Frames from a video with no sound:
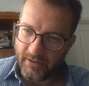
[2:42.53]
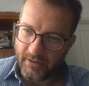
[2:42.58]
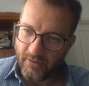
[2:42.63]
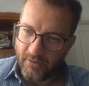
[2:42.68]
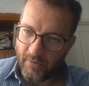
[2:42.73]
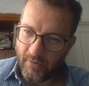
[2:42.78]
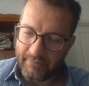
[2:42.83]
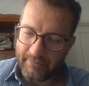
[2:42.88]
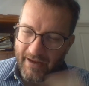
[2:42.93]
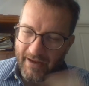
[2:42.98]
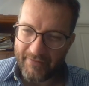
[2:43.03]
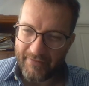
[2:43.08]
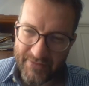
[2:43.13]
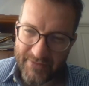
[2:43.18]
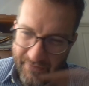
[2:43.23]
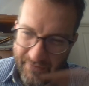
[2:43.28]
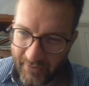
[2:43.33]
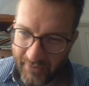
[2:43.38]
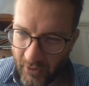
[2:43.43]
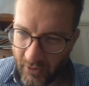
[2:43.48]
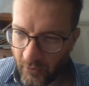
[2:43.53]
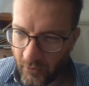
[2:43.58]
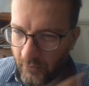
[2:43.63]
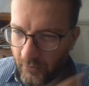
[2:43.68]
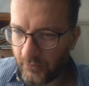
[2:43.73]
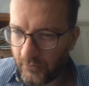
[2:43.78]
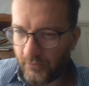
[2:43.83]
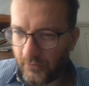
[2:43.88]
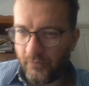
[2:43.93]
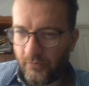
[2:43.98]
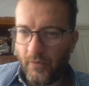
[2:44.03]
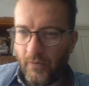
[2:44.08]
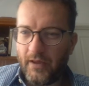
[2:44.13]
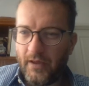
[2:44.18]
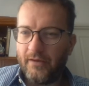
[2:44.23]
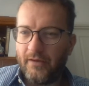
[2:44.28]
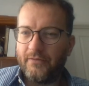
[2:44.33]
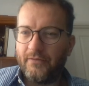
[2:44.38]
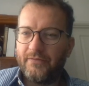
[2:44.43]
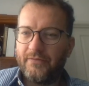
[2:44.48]
Web dev is a very old
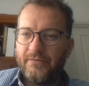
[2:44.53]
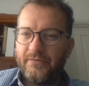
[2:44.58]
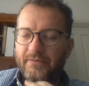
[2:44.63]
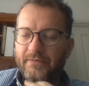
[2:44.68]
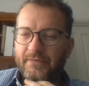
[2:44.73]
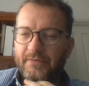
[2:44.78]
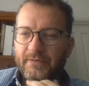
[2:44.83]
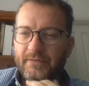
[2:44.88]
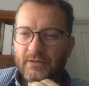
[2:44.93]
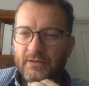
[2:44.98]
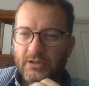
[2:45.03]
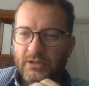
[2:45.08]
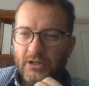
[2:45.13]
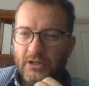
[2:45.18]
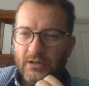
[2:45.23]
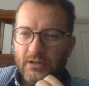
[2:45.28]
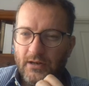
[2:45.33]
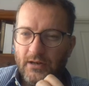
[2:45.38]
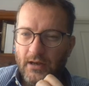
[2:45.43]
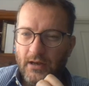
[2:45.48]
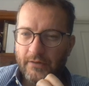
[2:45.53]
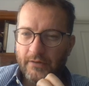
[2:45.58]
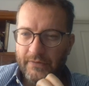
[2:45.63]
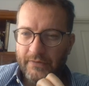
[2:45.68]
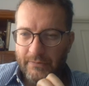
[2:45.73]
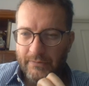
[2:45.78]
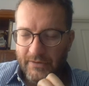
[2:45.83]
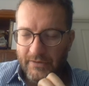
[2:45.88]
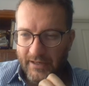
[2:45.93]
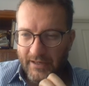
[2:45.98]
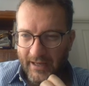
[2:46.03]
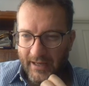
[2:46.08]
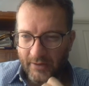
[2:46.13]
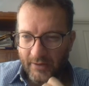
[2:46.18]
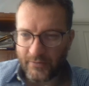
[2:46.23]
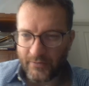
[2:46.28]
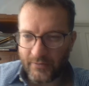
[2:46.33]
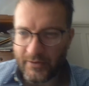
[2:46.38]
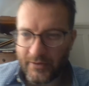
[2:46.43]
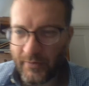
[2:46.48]
way of communicating
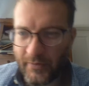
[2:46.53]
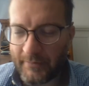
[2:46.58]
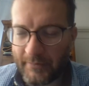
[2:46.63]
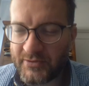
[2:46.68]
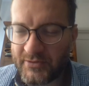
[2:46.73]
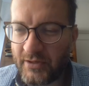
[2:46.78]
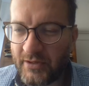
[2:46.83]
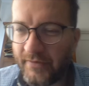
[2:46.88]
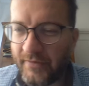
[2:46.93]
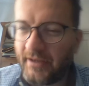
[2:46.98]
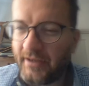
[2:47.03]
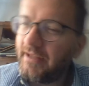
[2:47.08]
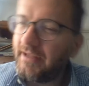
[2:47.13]
with a web server.